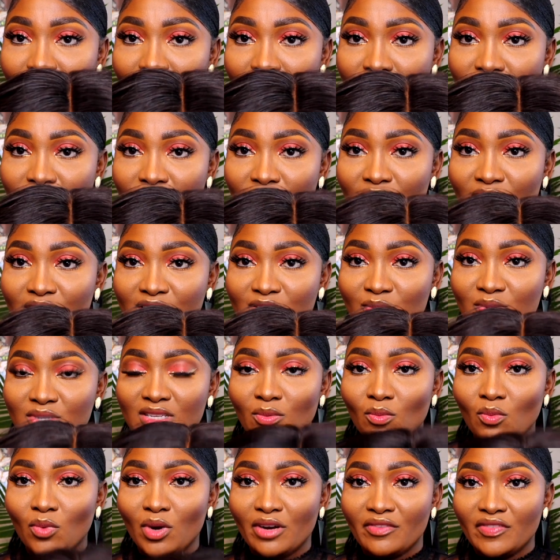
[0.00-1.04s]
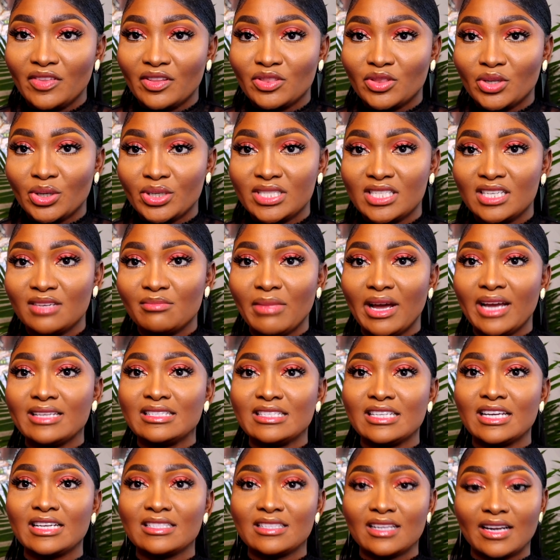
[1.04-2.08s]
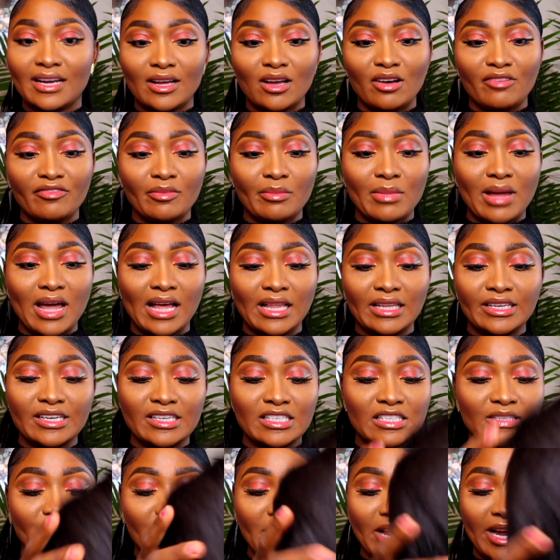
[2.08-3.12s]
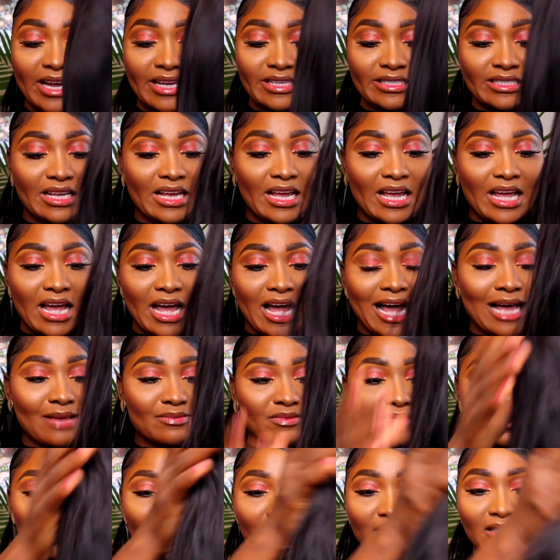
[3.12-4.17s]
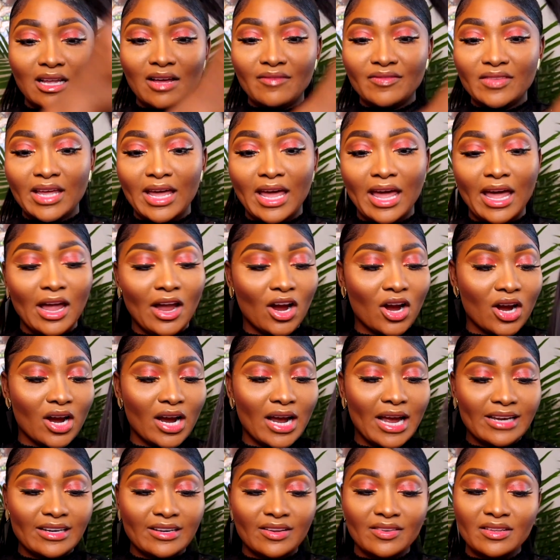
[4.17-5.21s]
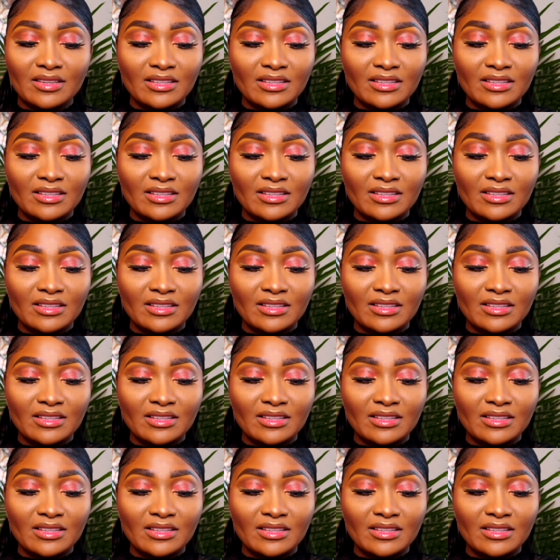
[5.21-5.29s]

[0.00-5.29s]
So this was one of the 13 by 6 that I got from AliExpress. Absolutely love the hair. Another